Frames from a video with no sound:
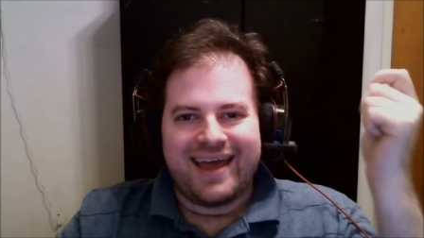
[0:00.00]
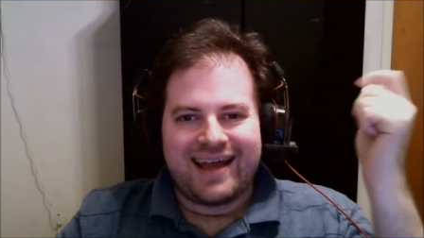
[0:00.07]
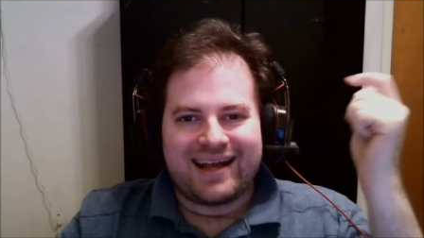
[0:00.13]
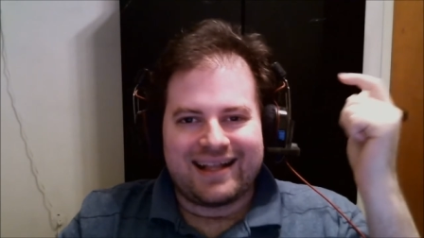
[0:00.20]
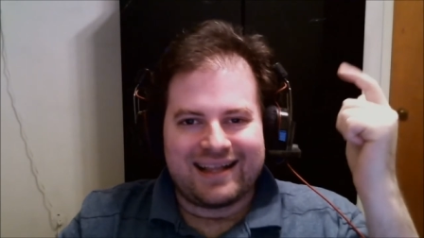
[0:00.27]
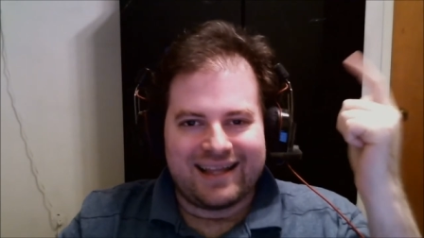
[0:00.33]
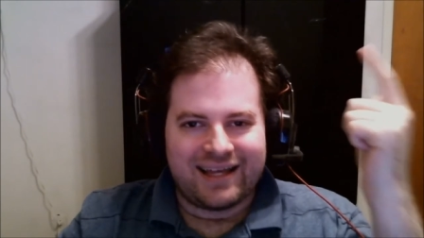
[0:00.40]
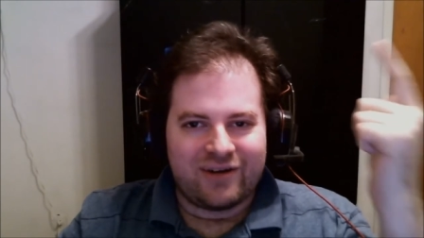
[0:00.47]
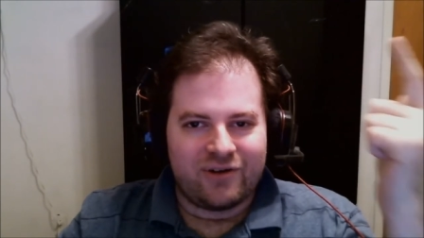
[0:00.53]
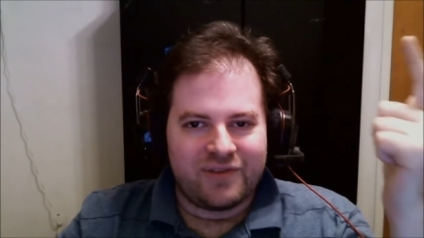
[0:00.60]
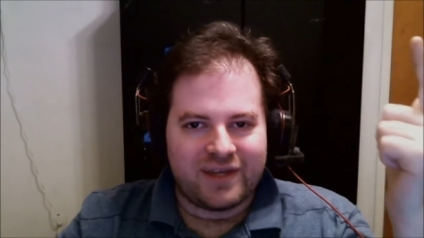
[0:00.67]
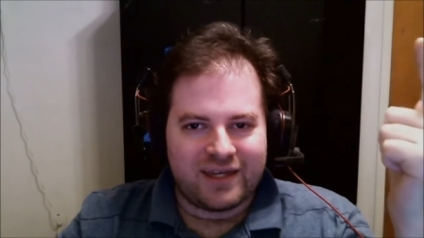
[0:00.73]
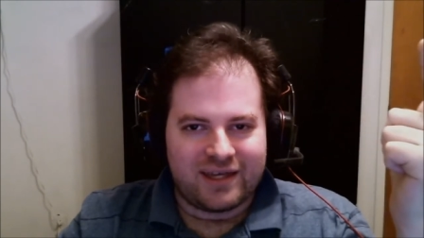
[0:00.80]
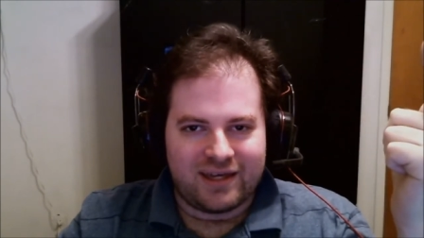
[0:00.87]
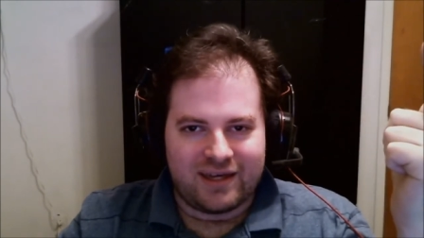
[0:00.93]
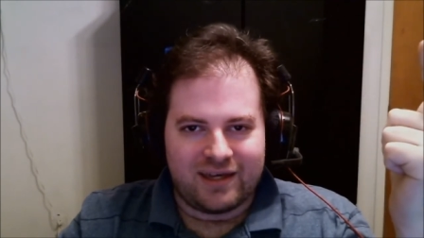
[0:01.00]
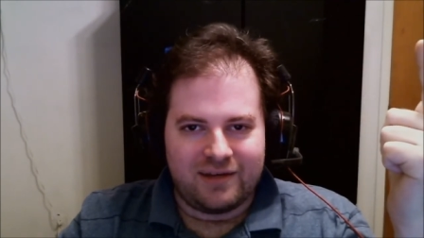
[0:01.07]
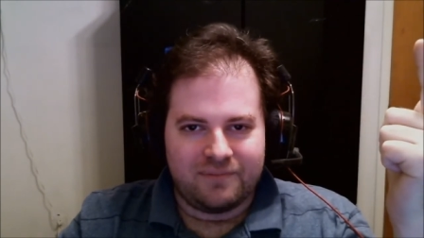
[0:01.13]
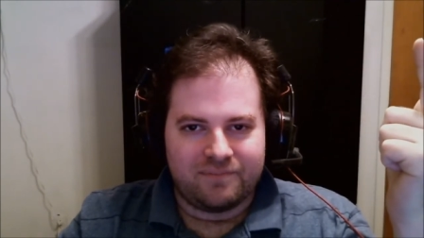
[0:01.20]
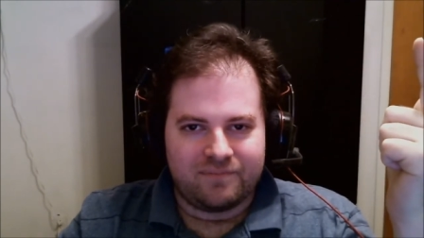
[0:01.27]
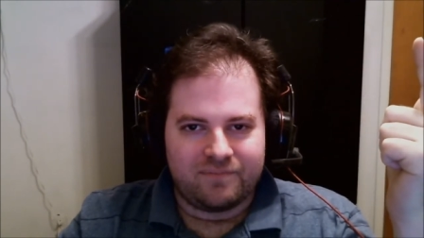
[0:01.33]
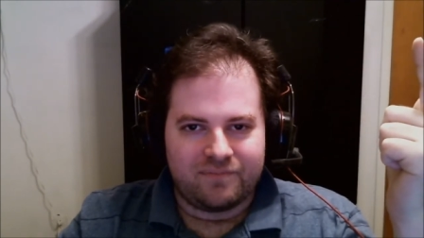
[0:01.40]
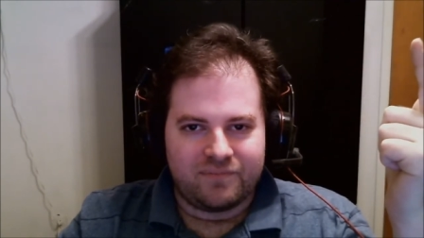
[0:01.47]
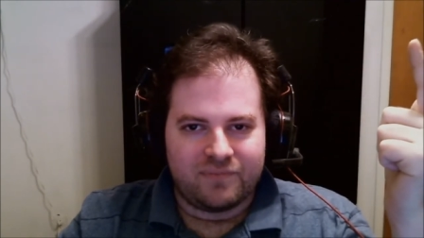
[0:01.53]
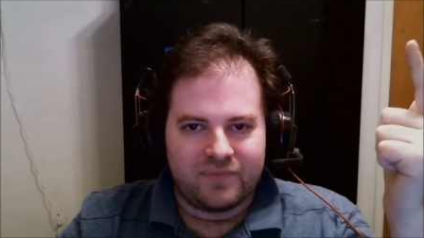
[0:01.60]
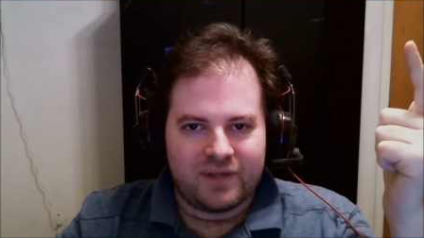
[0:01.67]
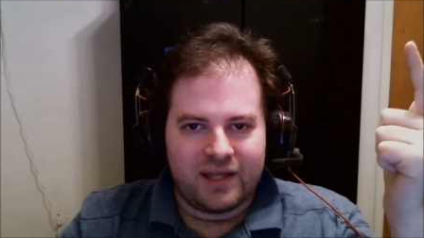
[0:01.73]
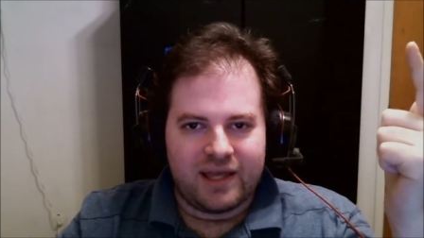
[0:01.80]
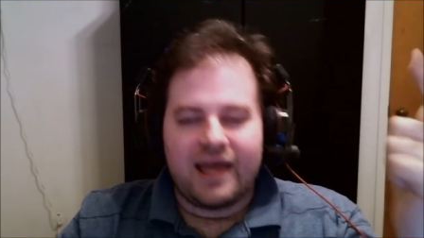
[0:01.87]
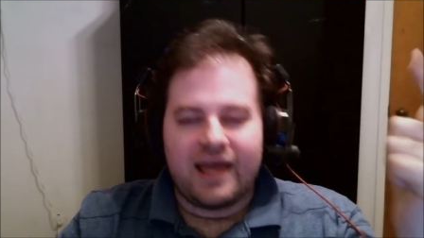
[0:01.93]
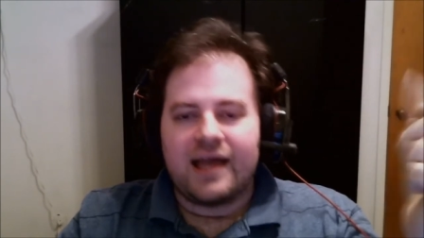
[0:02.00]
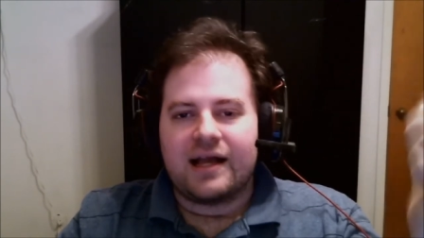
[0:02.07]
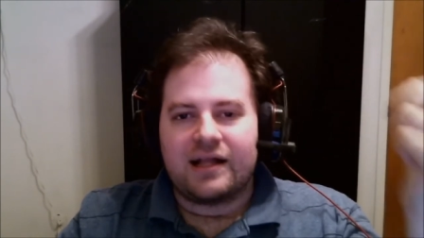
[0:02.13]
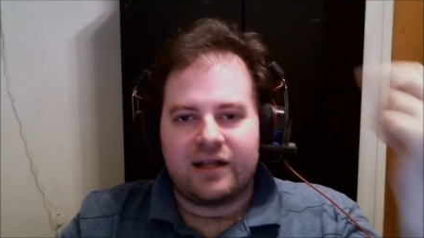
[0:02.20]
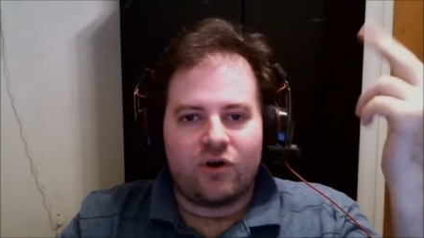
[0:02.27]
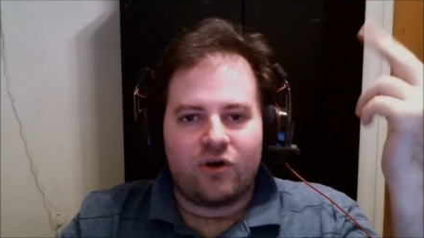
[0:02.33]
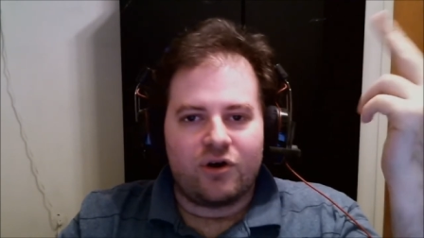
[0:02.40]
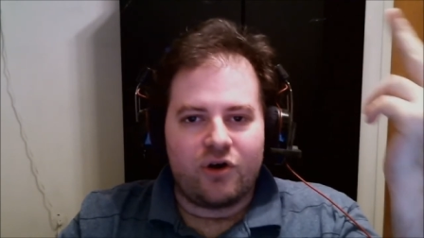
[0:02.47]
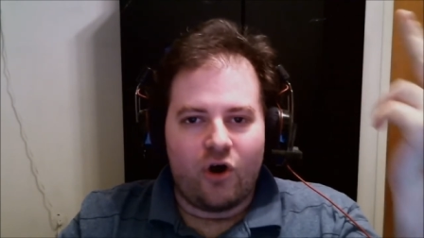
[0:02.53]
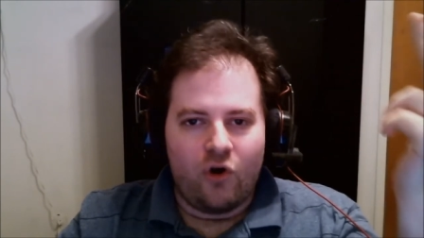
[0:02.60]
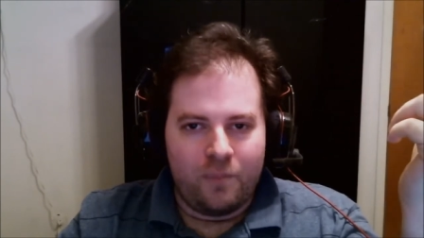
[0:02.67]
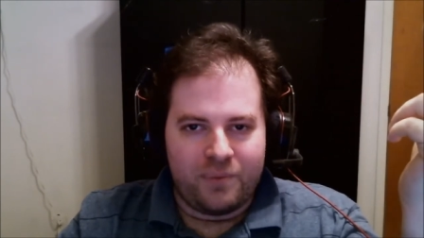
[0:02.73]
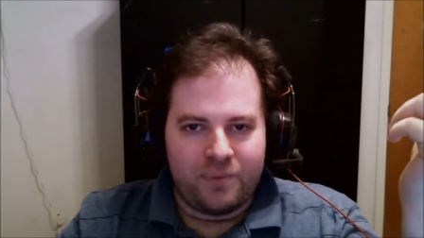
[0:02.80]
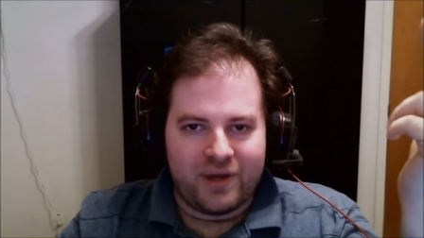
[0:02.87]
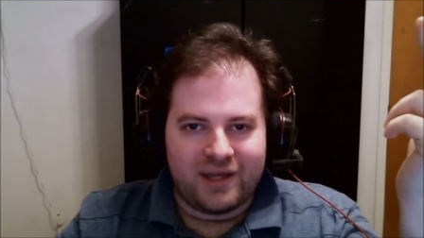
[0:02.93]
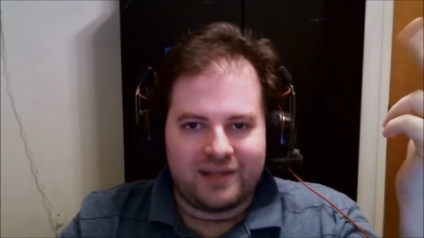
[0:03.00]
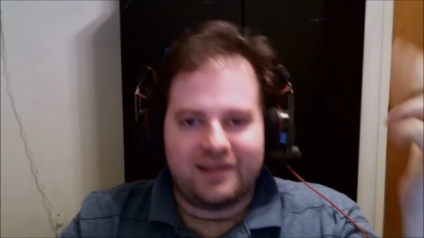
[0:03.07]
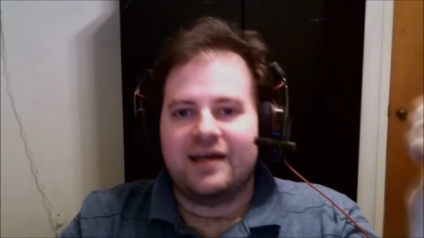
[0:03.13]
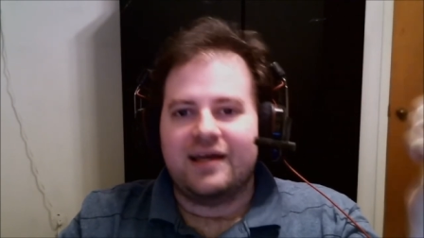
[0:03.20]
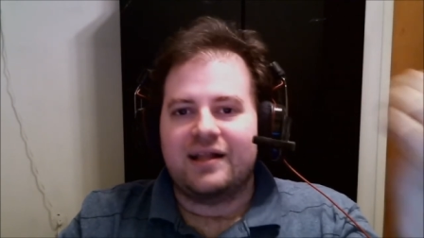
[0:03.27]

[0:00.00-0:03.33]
click on the key, click on open,